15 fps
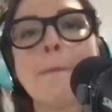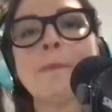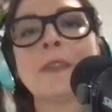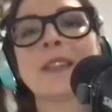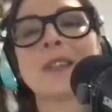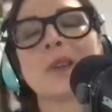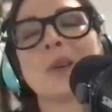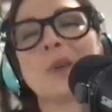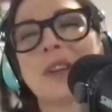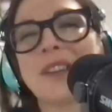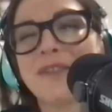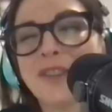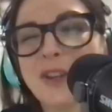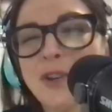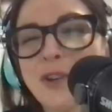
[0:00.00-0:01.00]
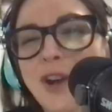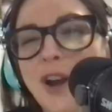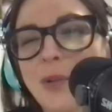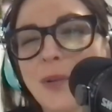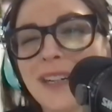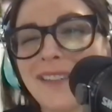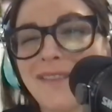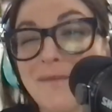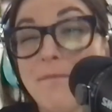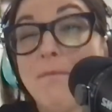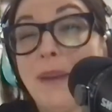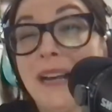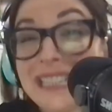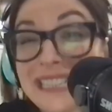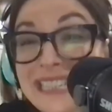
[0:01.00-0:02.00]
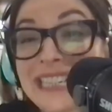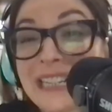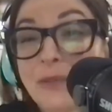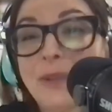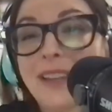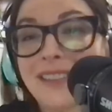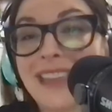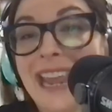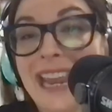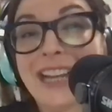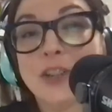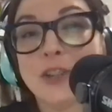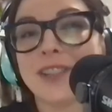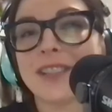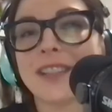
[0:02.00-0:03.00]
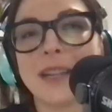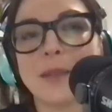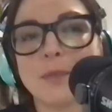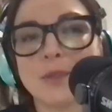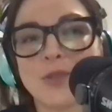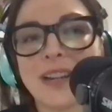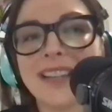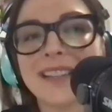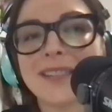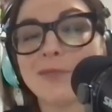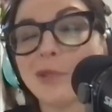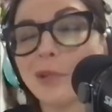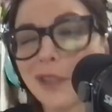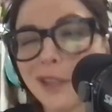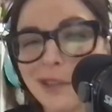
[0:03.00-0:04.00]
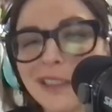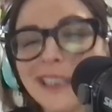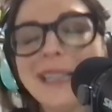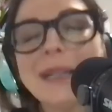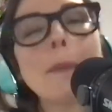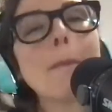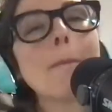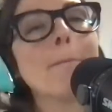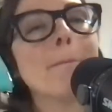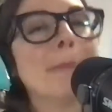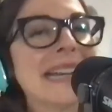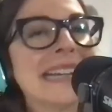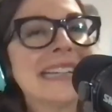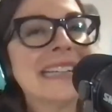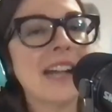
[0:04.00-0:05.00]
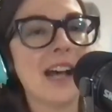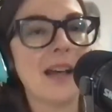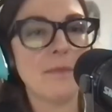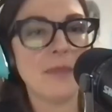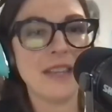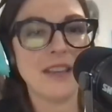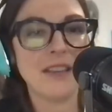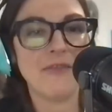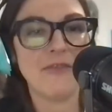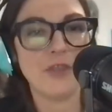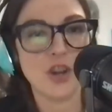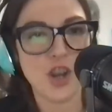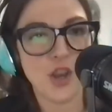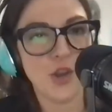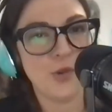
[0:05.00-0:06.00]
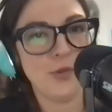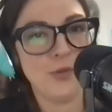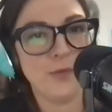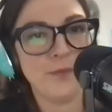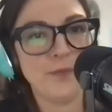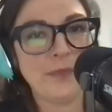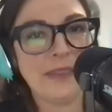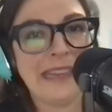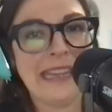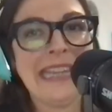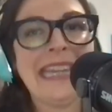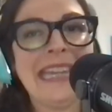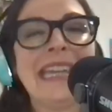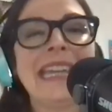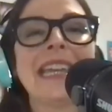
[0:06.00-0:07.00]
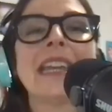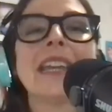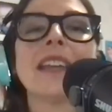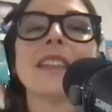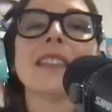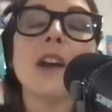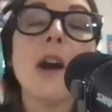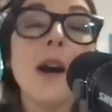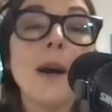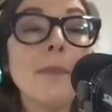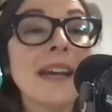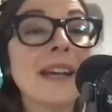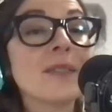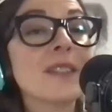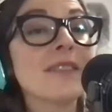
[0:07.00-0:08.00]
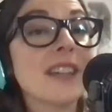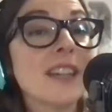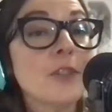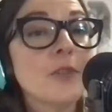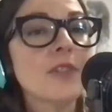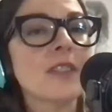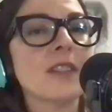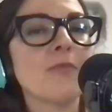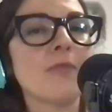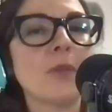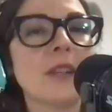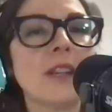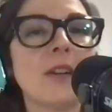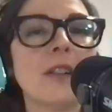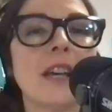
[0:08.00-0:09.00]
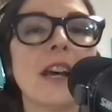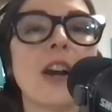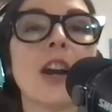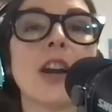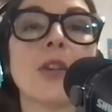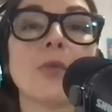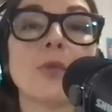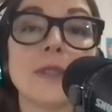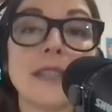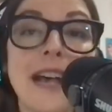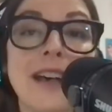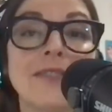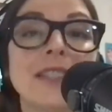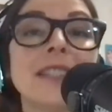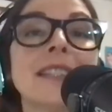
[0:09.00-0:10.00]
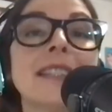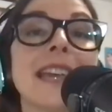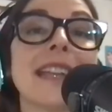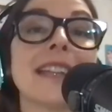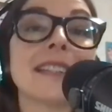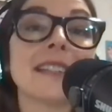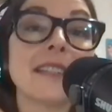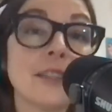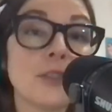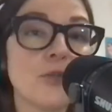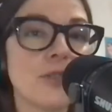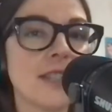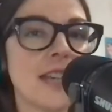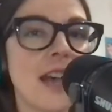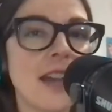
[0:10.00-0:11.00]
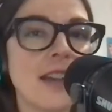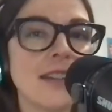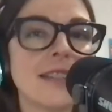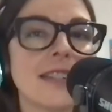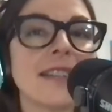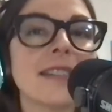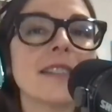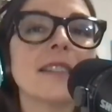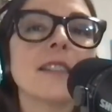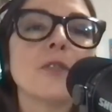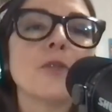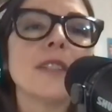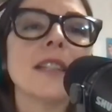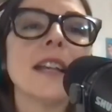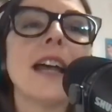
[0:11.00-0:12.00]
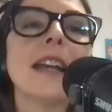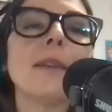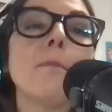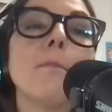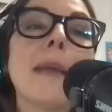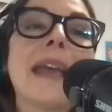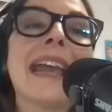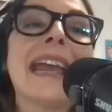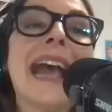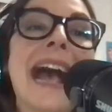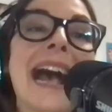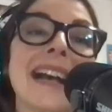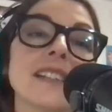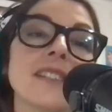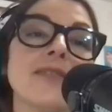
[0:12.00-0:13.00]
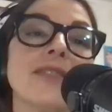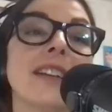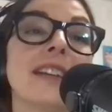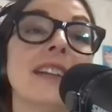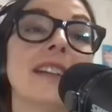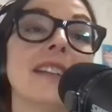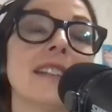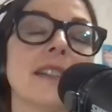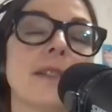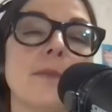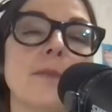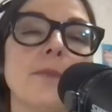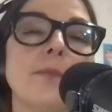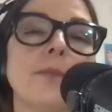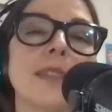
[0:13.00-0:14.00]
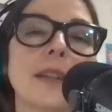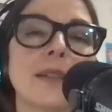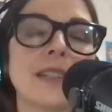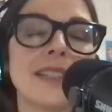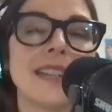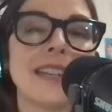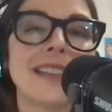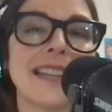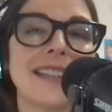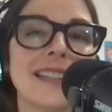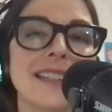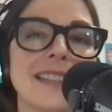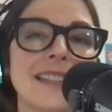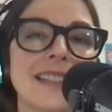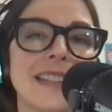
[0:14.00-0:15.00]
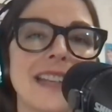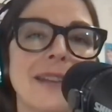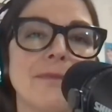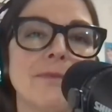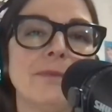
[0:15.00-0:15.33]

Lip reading: So if you're already buzzing with anxious type stress, rhodiola might not be for you. The compounds of interest in rhodiola are rosavins and salidrosides, and salidroside may activate. I'm going to take that sentence again.